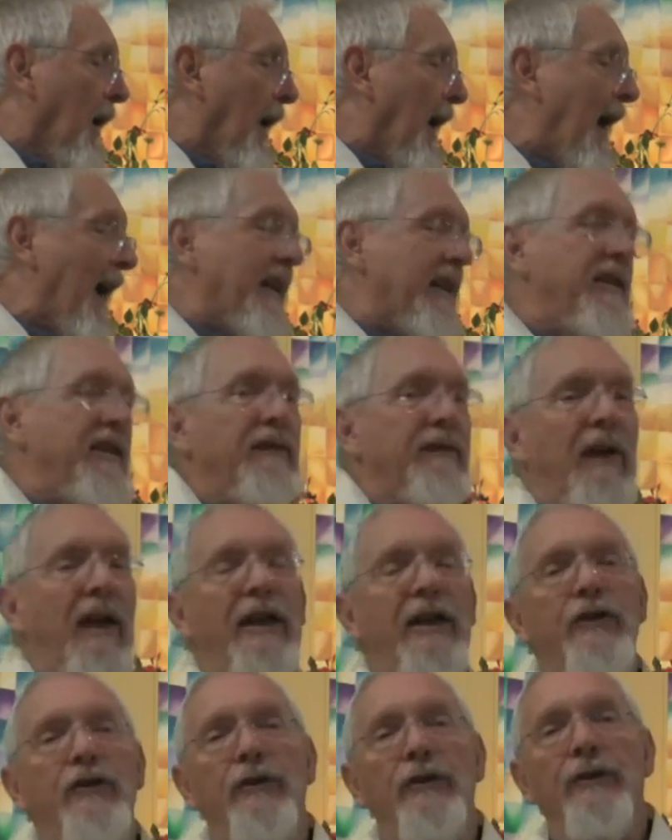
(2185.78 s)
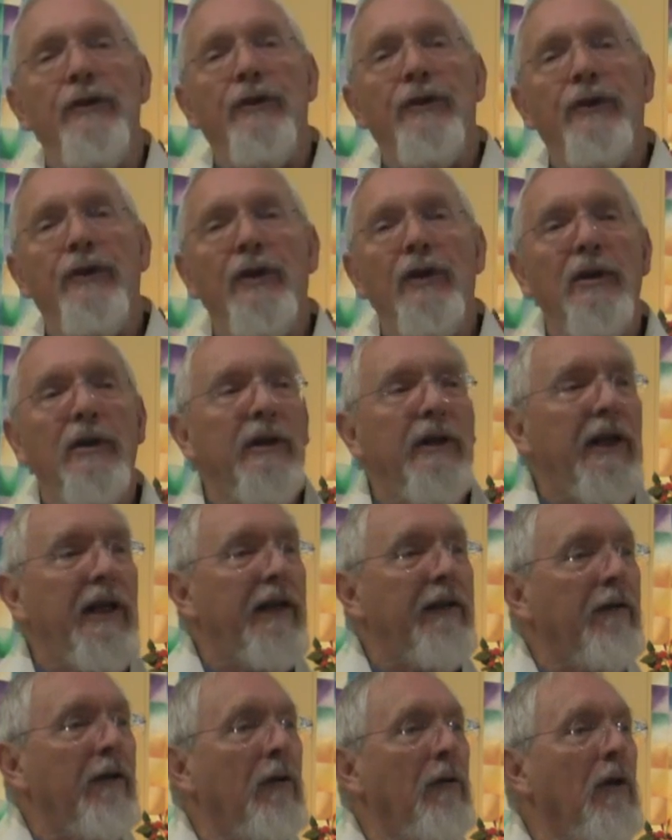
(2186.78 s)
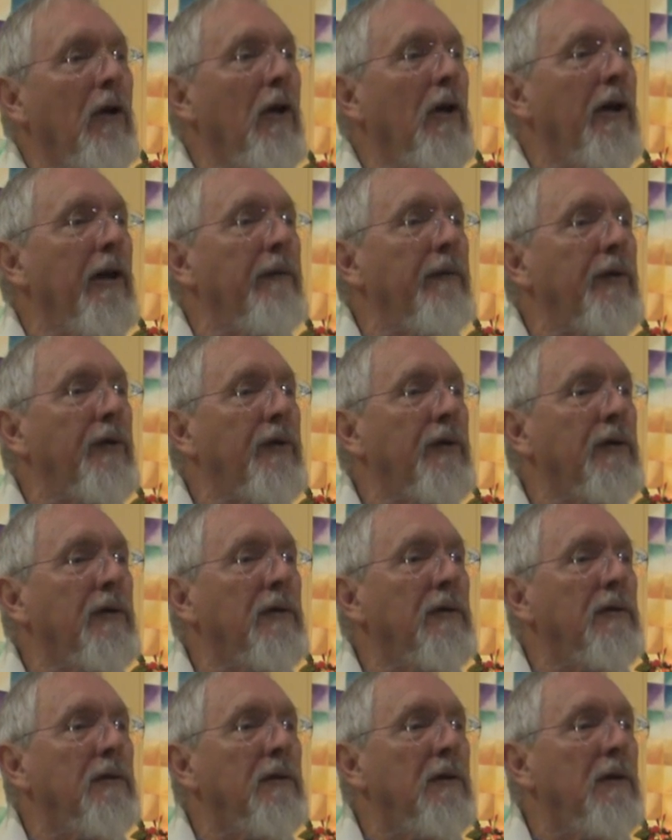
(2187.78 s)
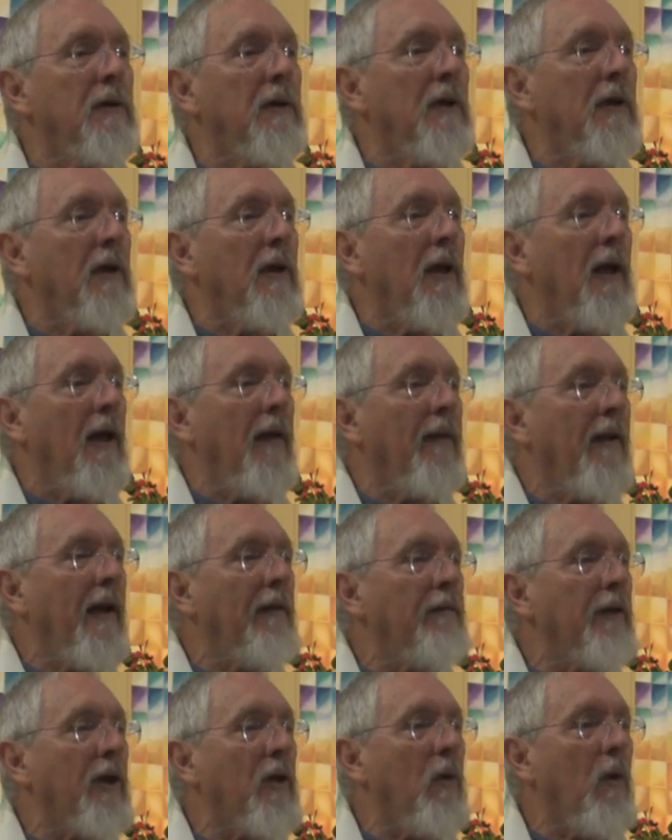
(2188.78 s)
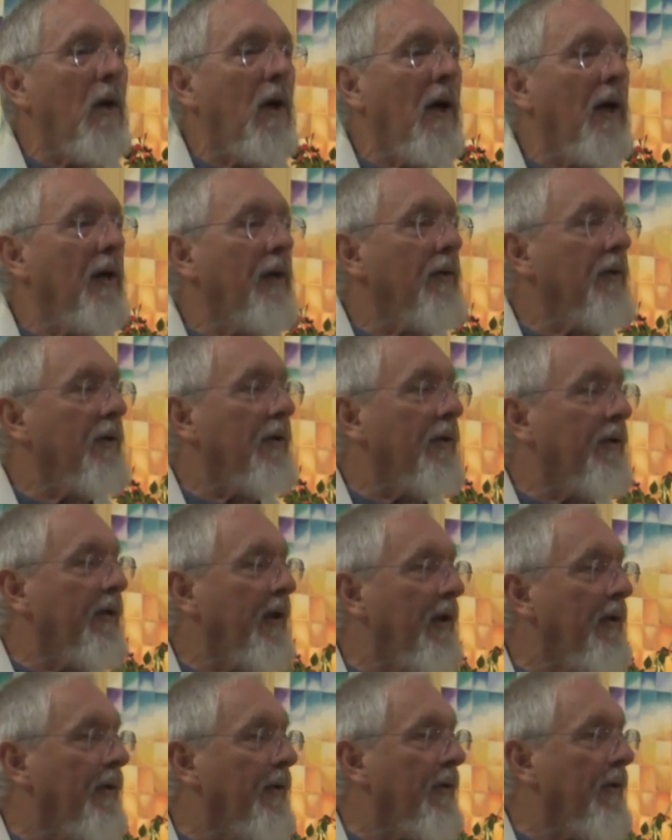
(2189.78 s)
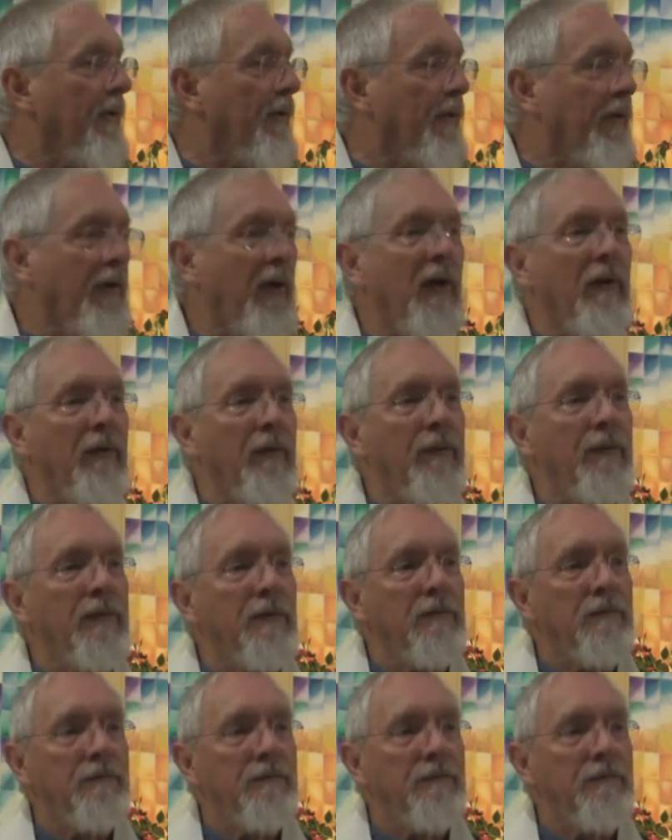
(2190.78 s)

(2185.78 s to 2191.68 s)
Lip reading: active agents in our own lives, and that requires a sense of self.